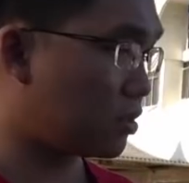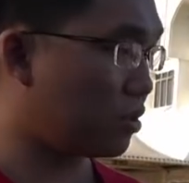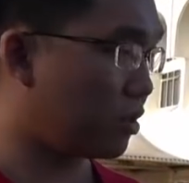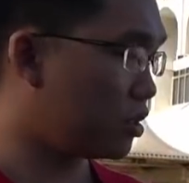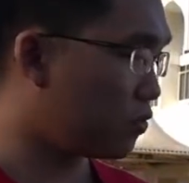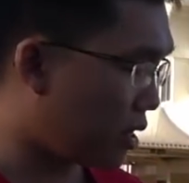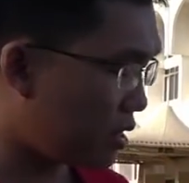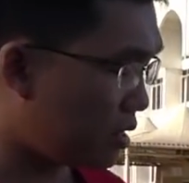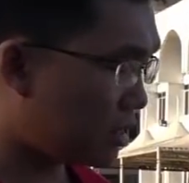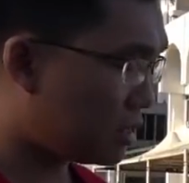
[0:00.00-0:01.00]
does not. This
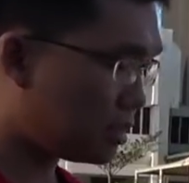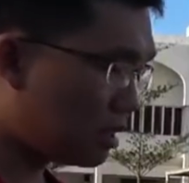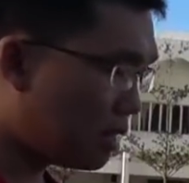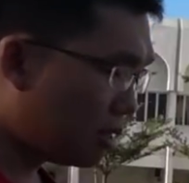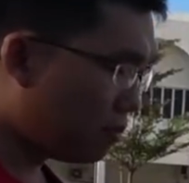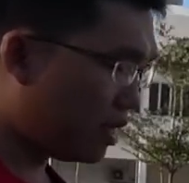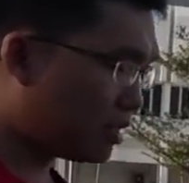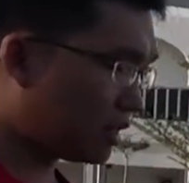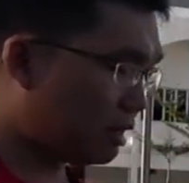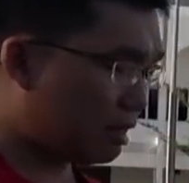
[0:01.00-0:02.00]
one, it's
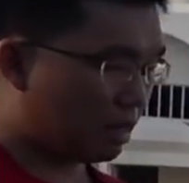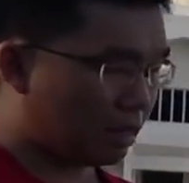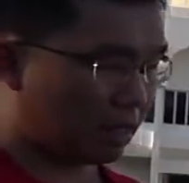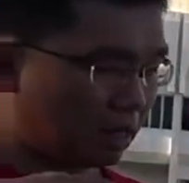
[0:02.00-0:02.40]
basically